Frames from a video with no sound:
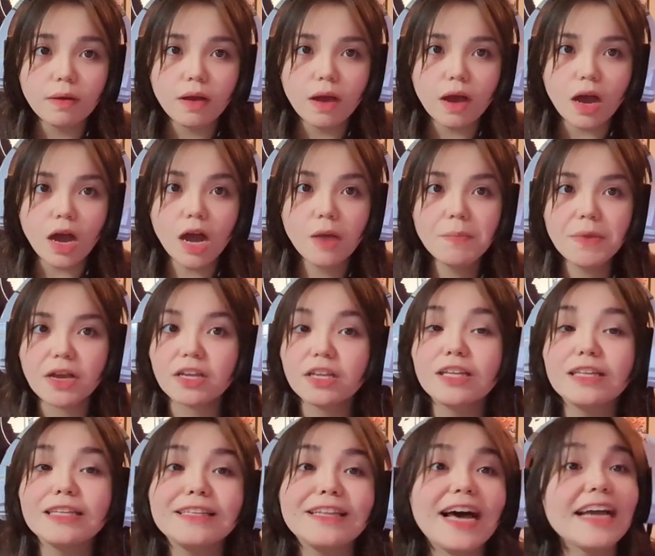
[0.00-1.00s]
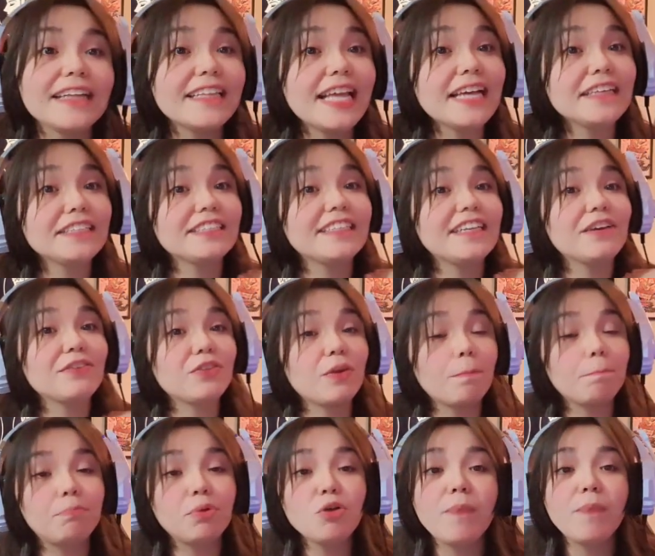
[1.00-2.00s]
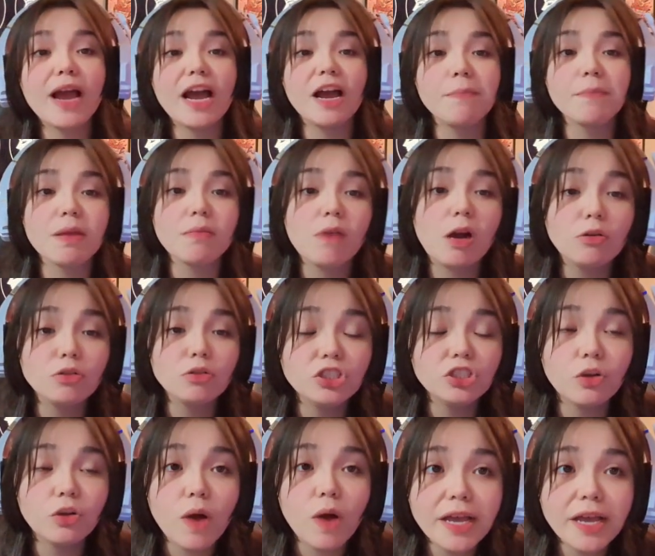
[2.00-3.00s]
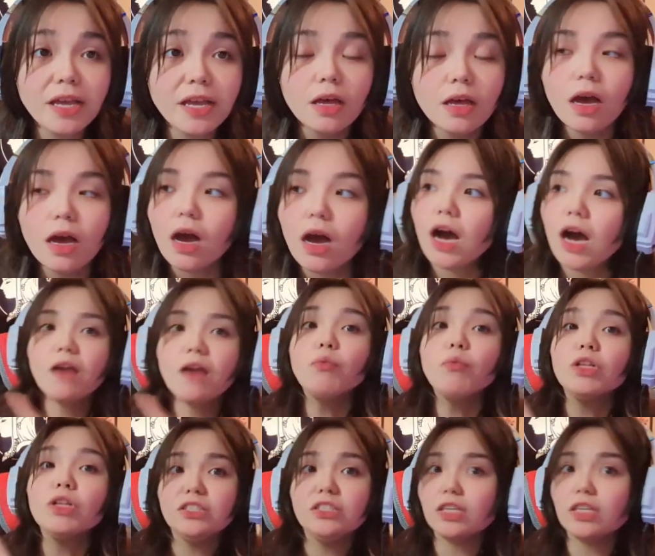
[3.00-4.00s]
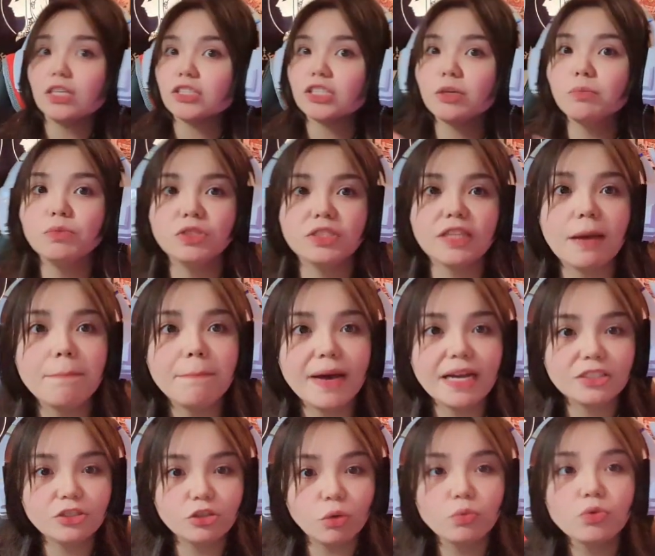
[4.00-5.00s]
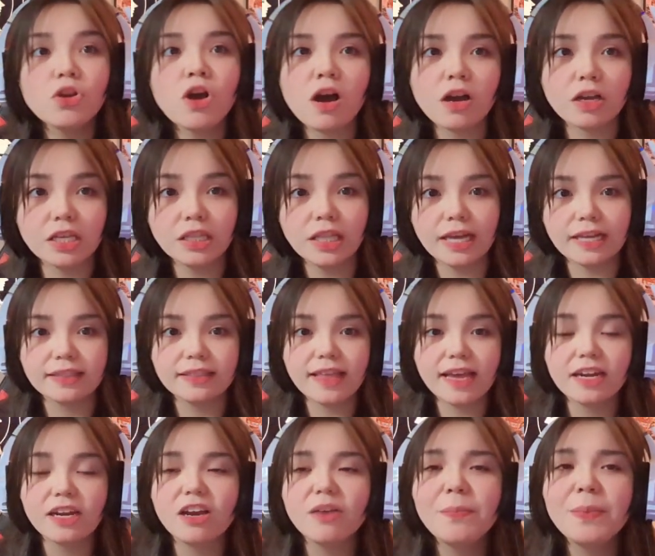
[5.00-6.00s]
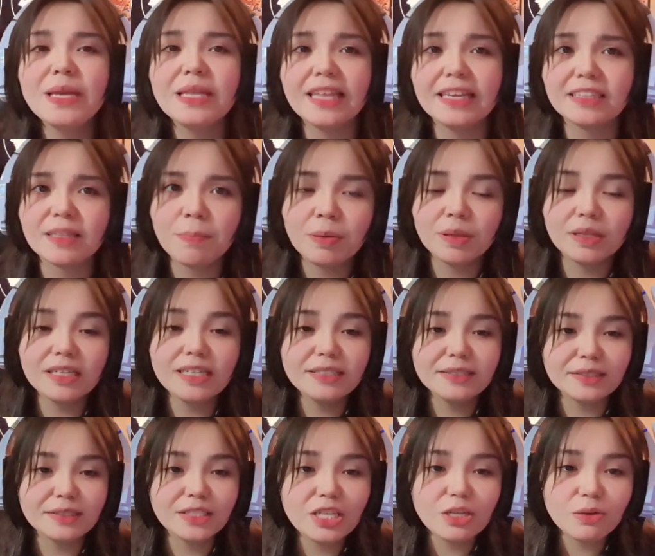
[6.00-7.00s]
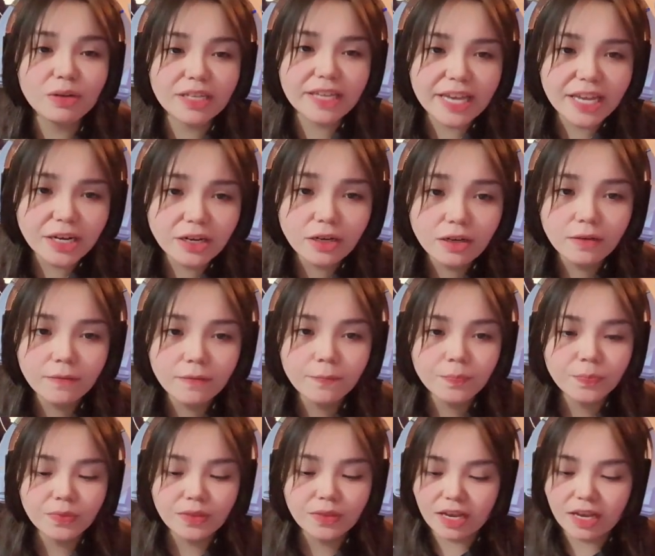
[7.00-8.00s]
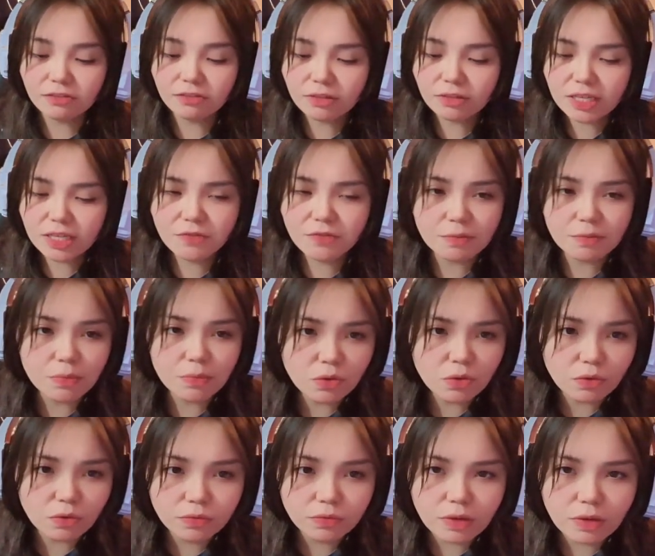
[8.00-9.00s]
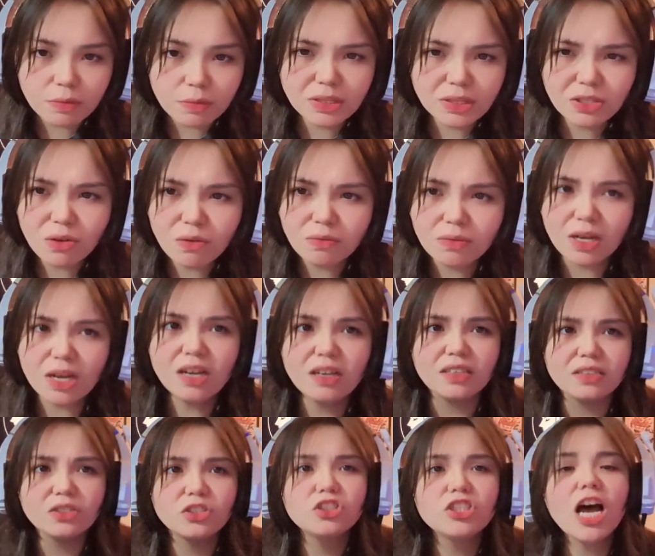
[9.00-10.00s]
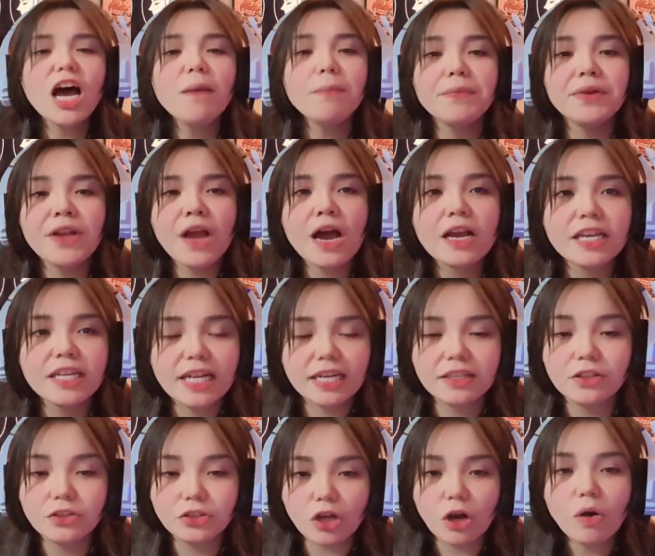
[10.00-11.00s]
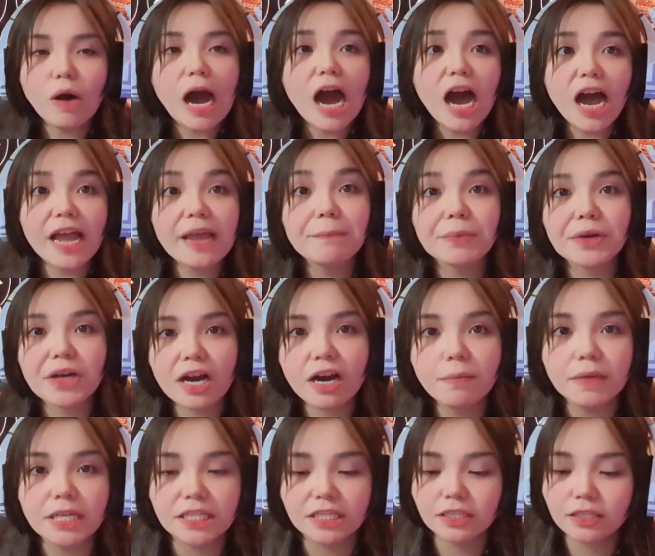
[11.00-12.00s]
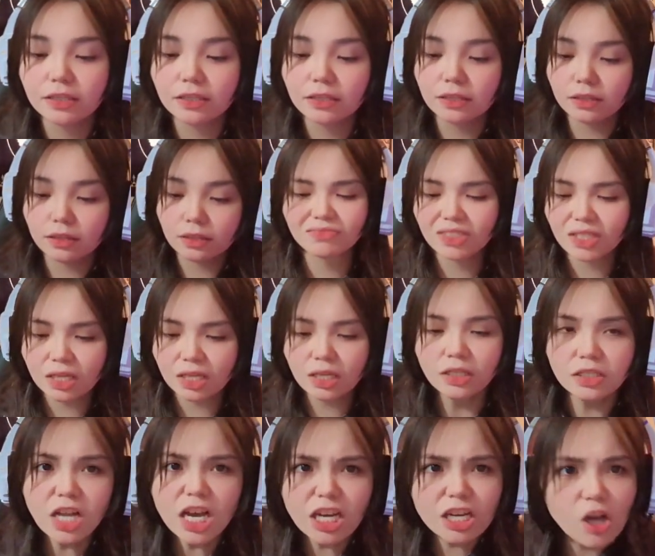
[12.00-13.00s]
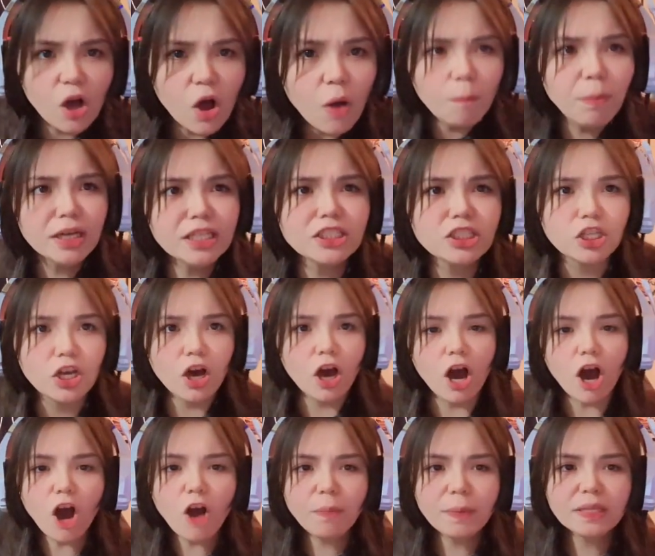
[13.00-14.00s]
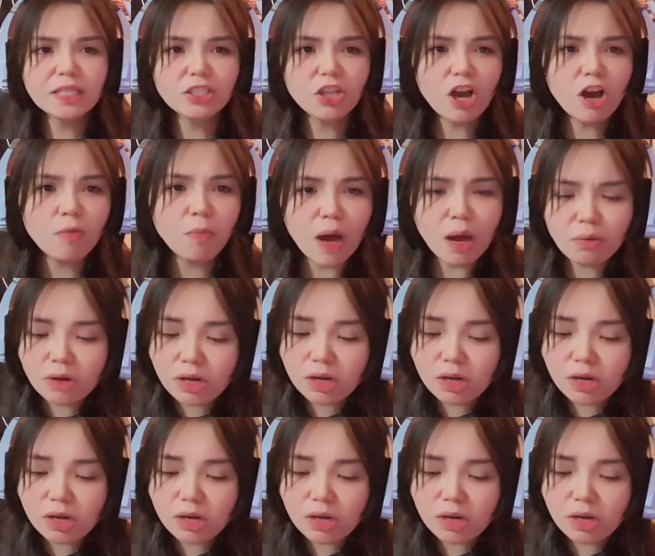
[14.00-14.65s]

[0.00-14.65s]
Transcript: I'm not gonna lie, that scared the poop out of me, Well, You know why? I really thought someone was at my door knocking like that. I'd be like, the police is here again. How do I even move? Wait, what's going on? Stop knocking at the door, I am coming. No, puss, open the door, mom.